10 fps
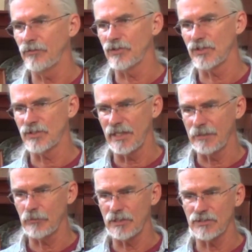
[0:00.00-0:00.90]
in the
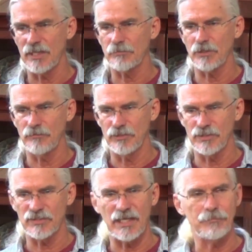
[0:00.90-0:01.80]
society, with the exception of
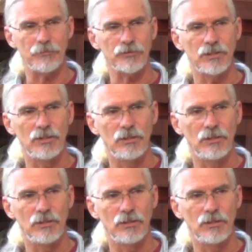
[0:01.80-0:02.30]
his disciples,